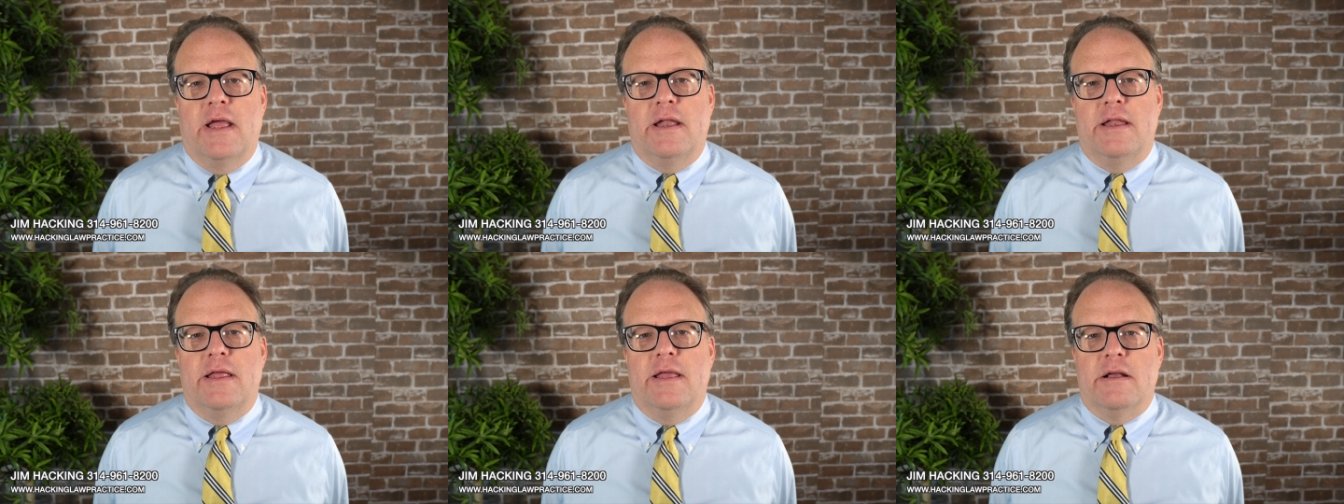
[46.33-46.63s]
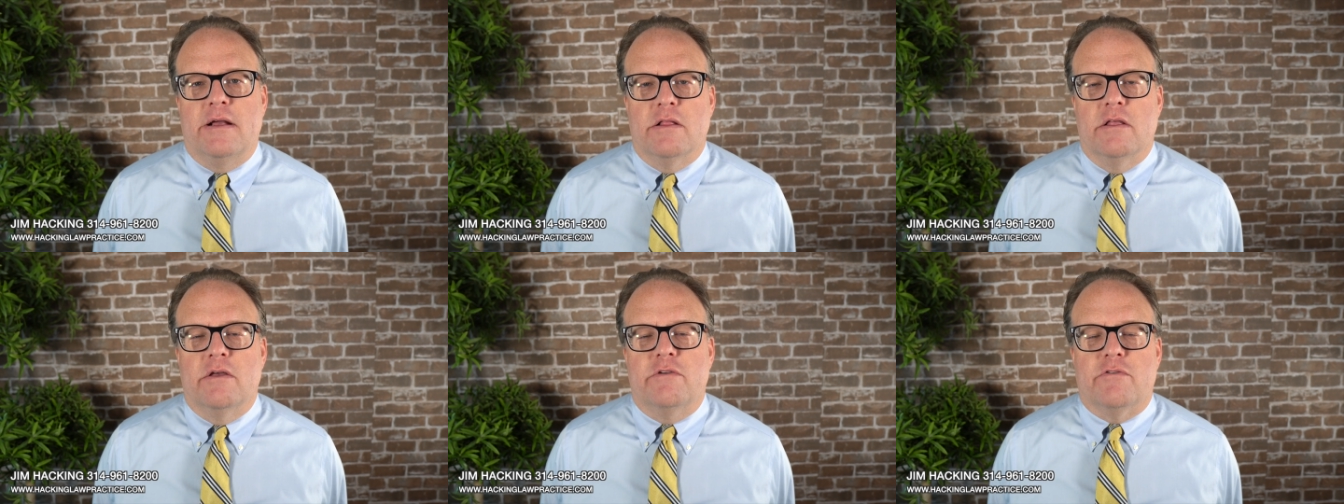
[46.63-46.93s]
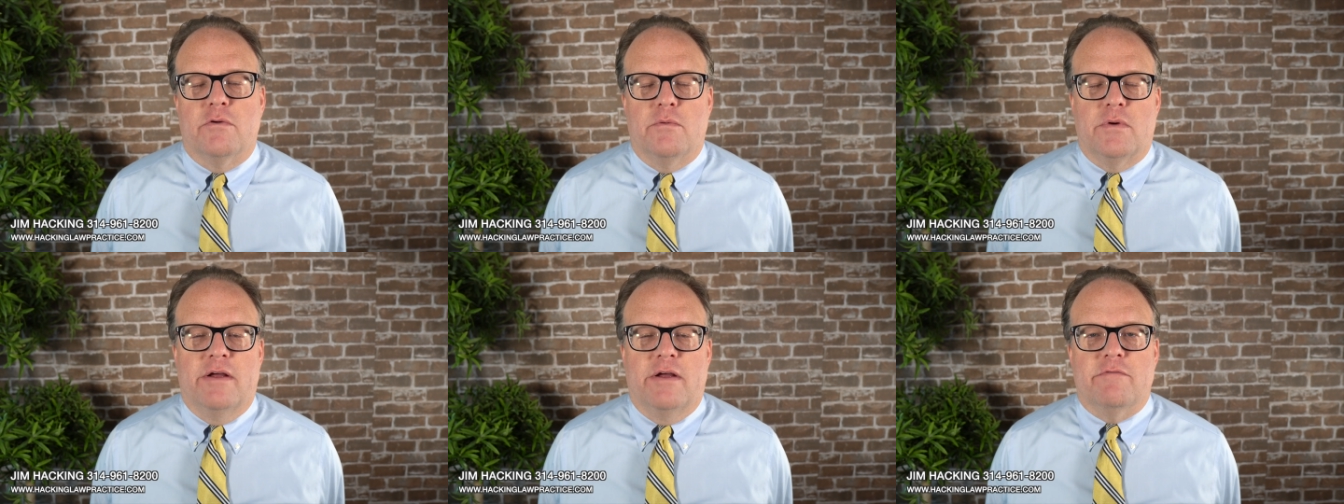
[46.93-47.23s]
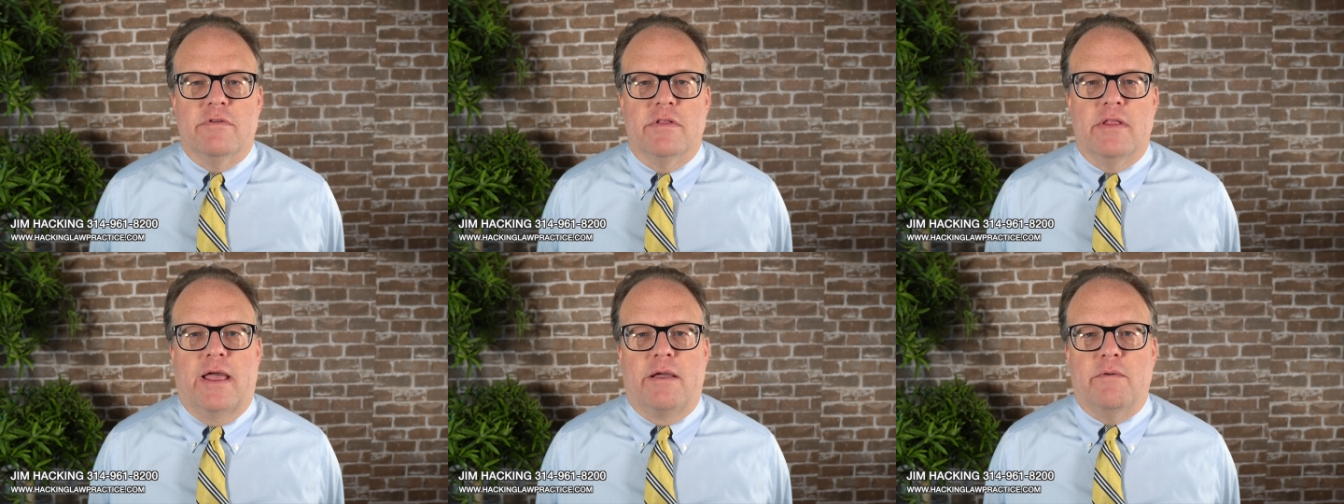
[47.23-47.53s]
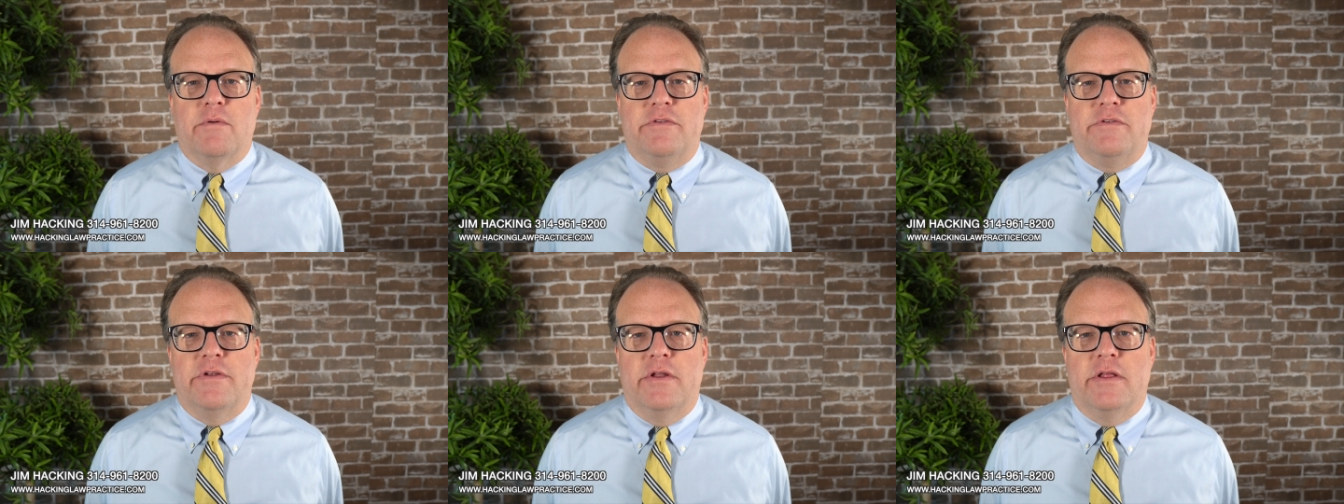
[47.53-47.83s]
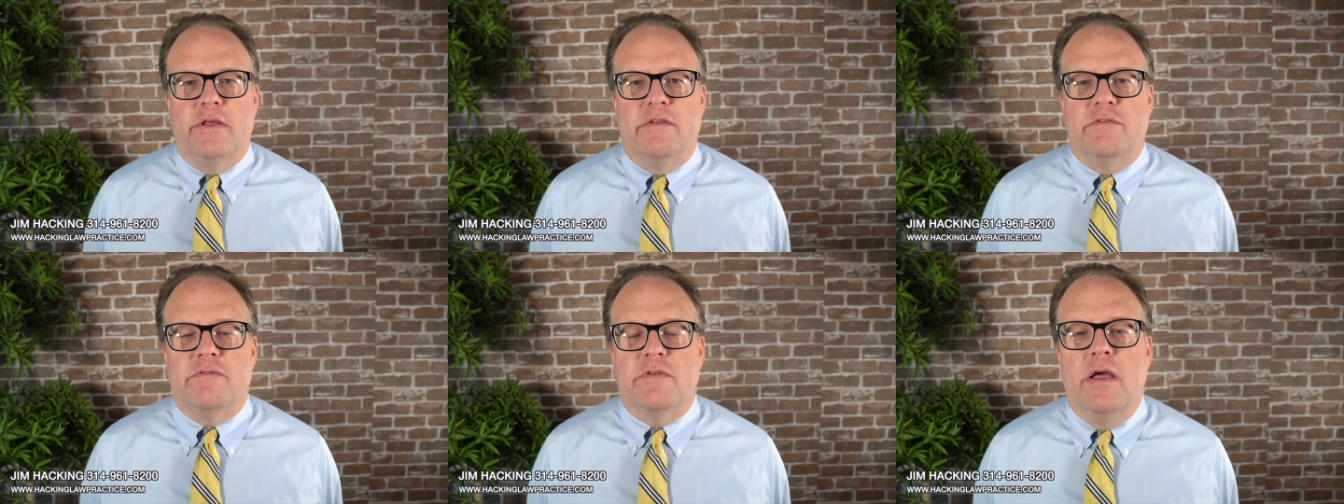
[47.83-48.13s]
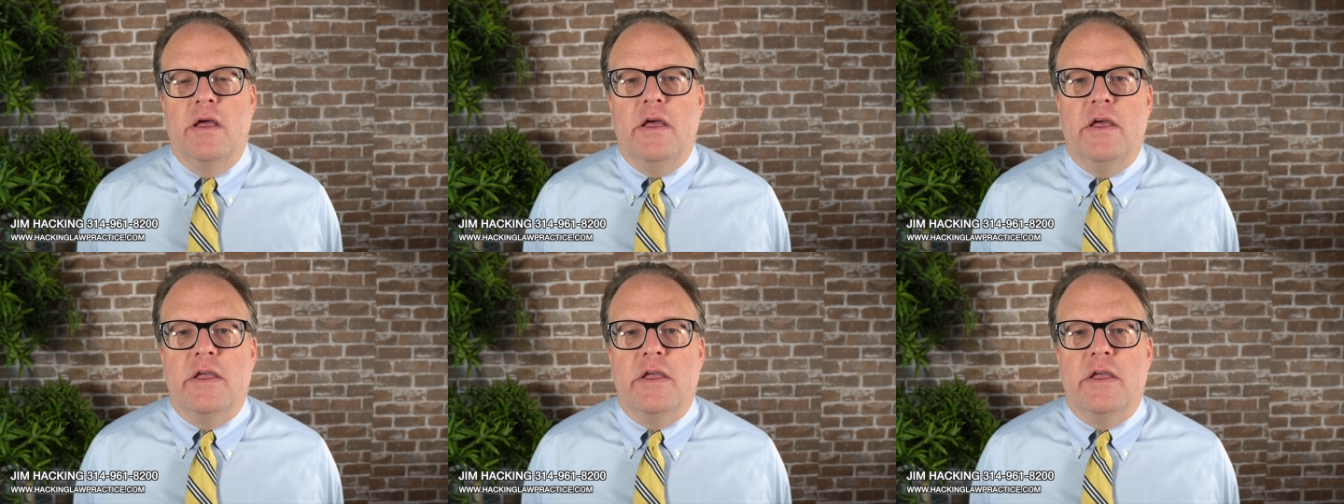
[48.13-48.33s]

and English, or whatever language it is.